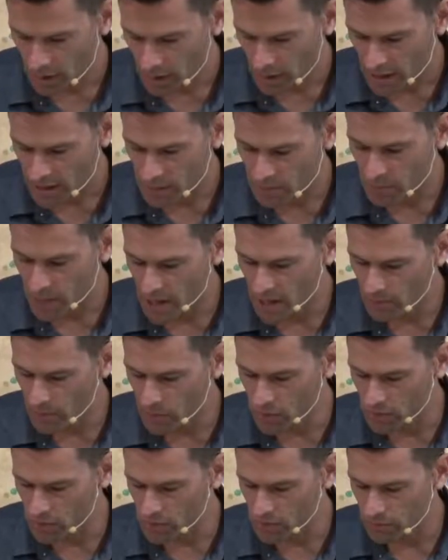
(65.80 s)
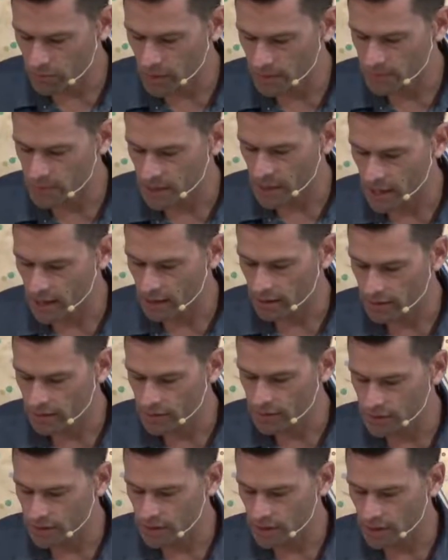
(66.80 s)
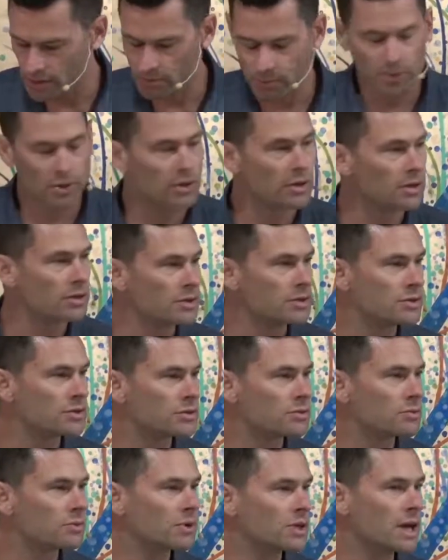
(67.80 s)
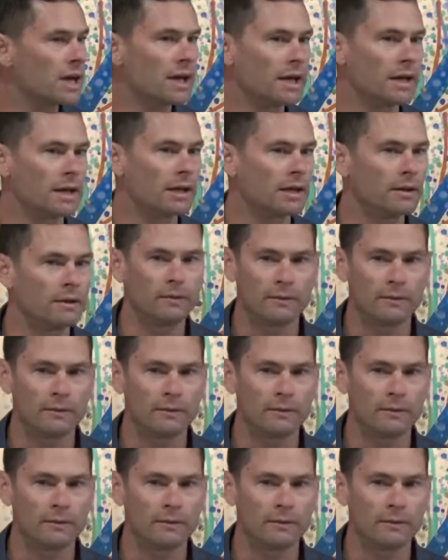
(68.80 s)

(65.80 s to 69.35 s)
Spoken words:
As mammals, reptiles, and birds were dying.